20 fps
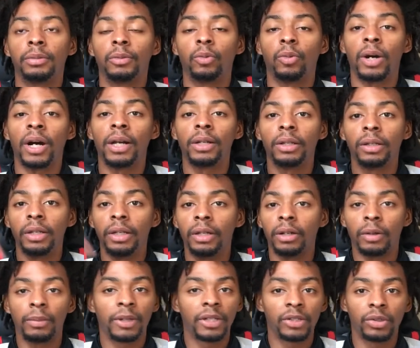why I deleted
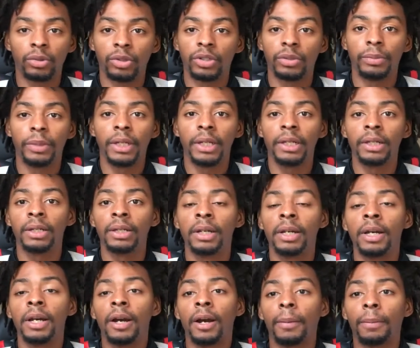all my social media.
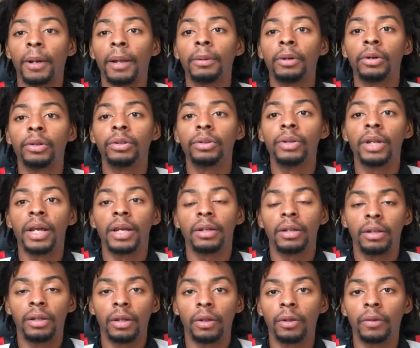I'm probably going to do that in
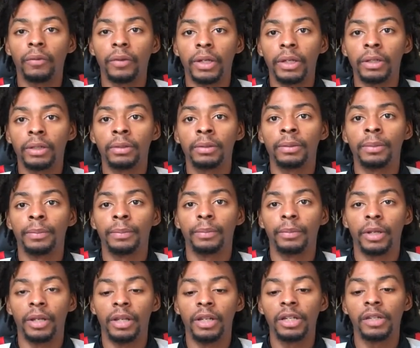another video,
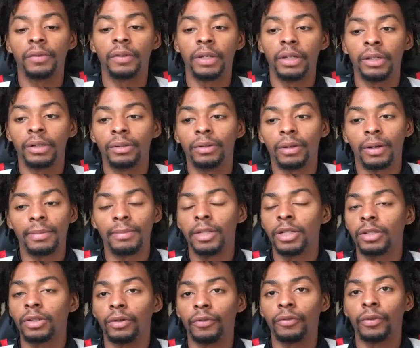but in this video I'm
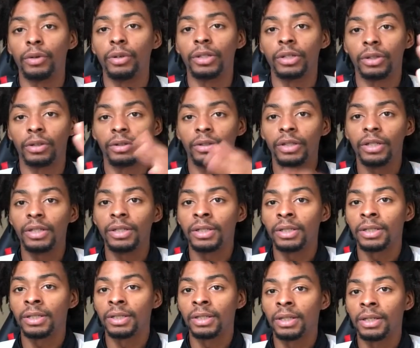just going to focus on
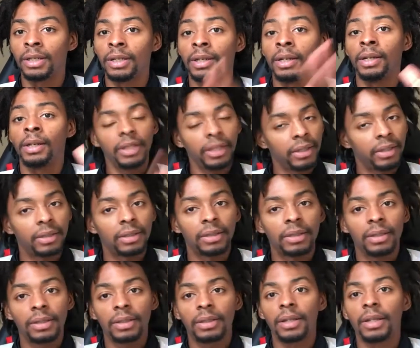this.
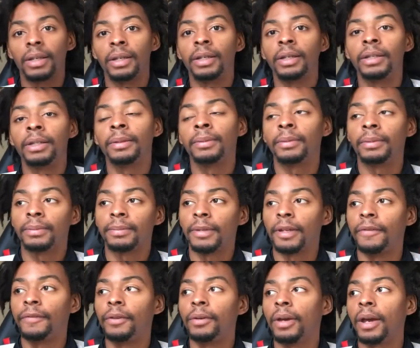And
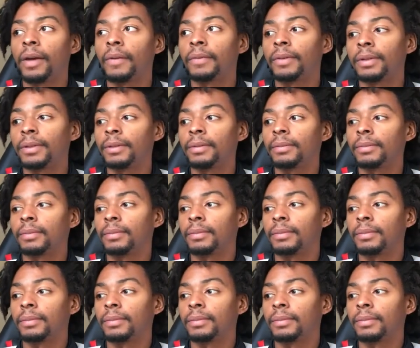if you haven't